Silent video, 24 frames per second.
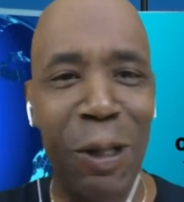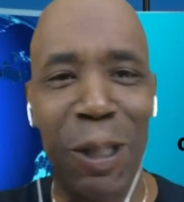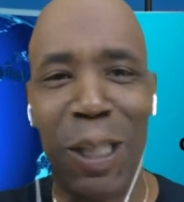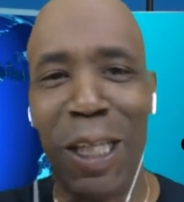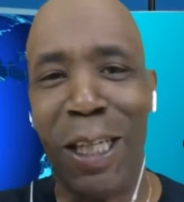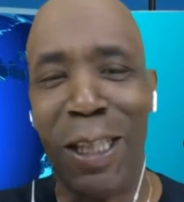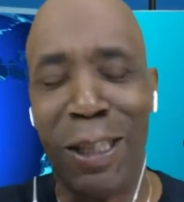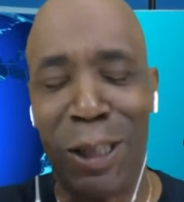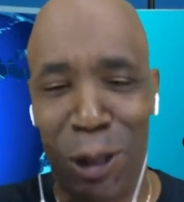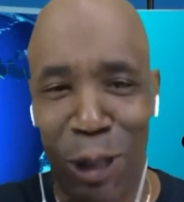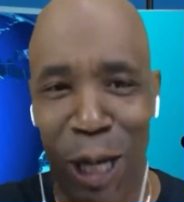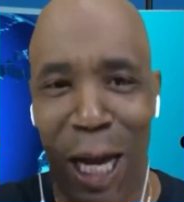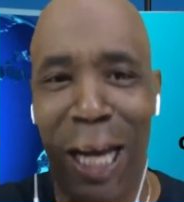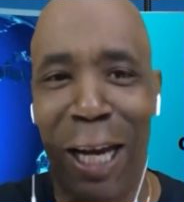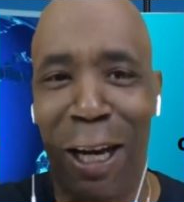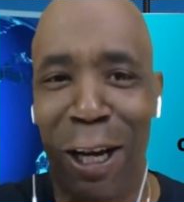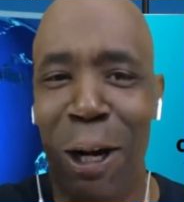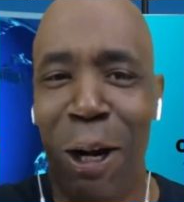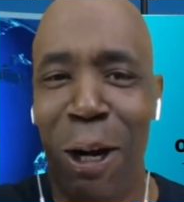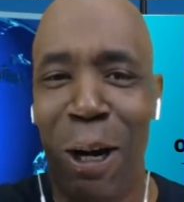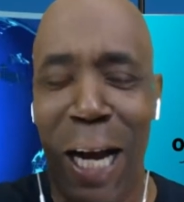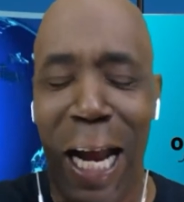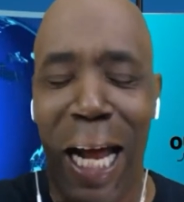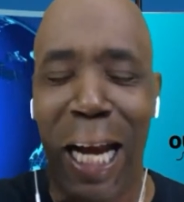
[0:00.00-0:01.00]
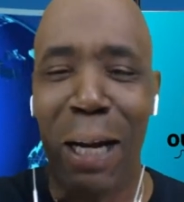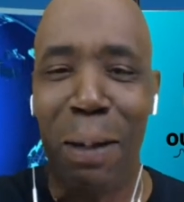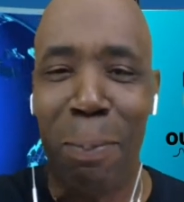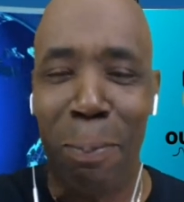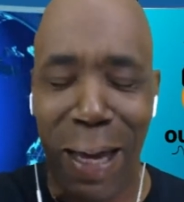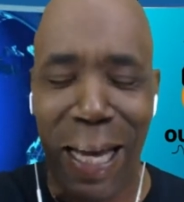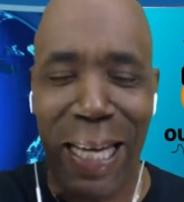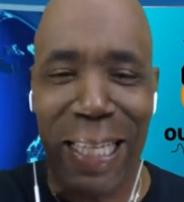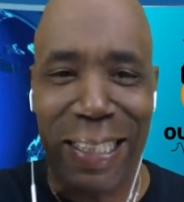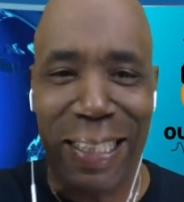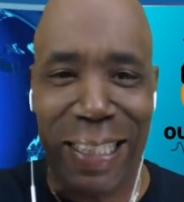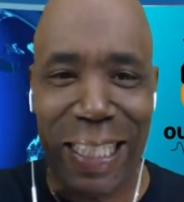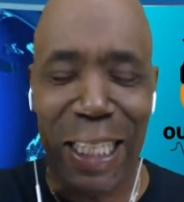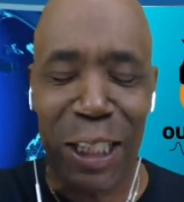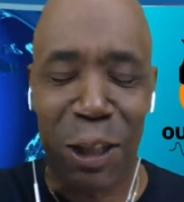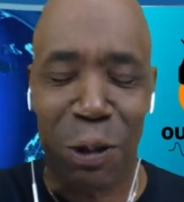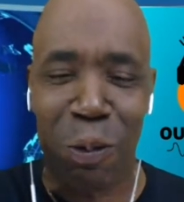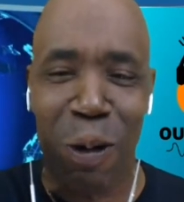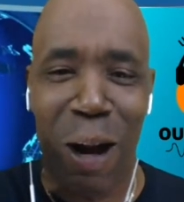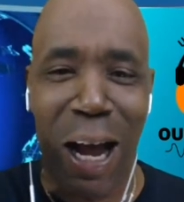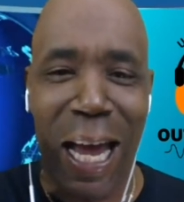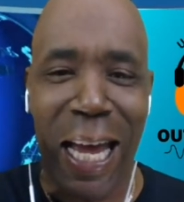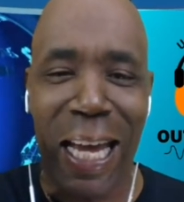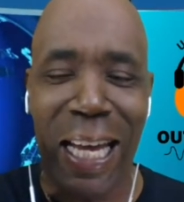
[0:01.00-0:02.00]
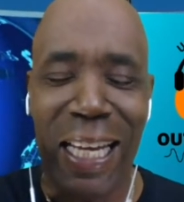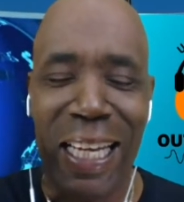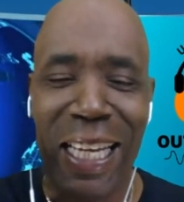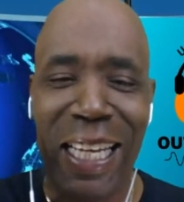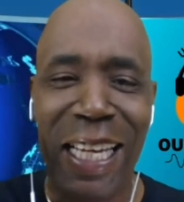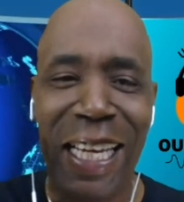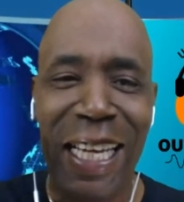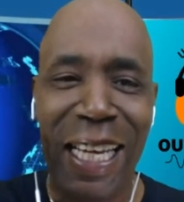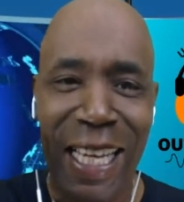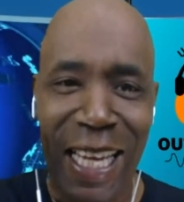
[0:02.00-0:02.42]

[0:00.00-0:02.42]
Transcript: you can try to learn how to make this, right?